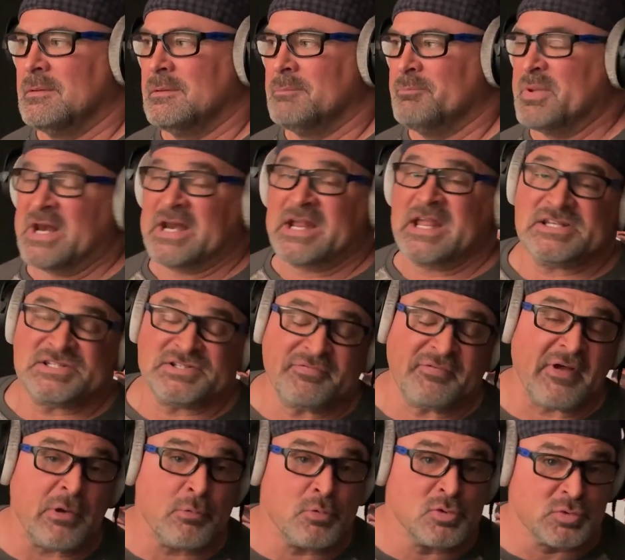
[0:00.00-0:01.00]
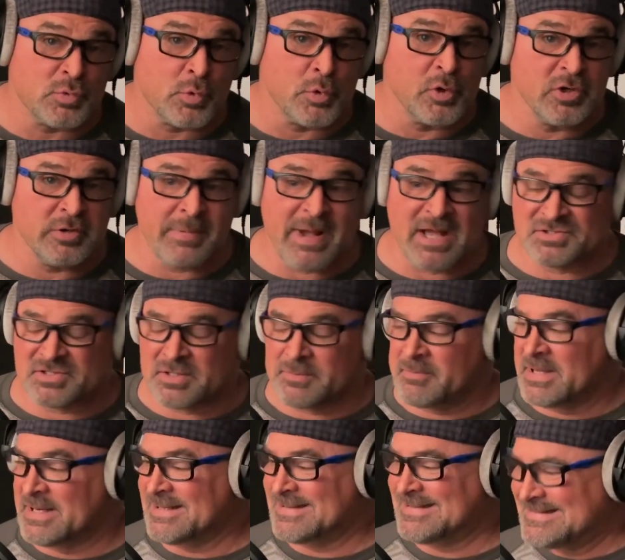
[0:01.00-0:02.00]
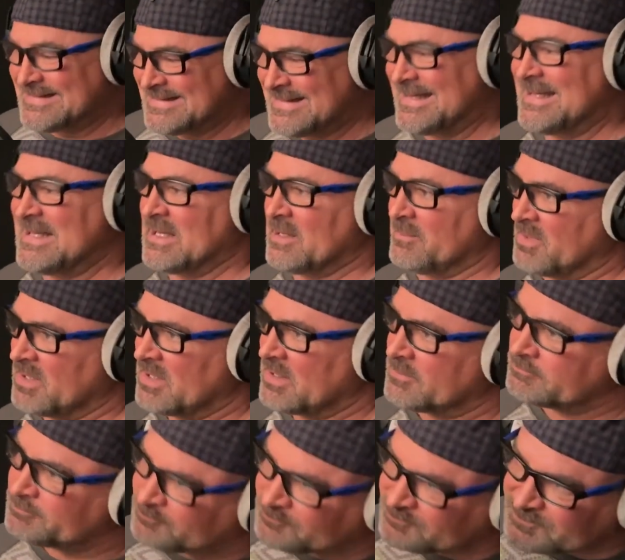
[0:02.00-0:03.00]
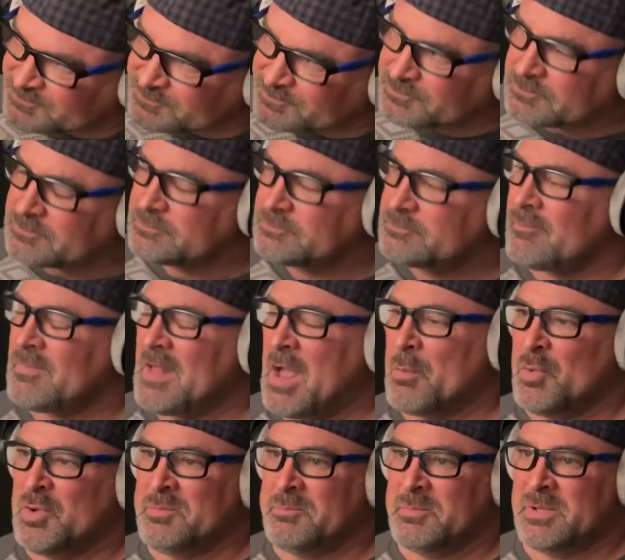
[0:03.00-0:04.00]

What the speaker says: But I guess if I was worried about somebody seeing me, I wouldn't be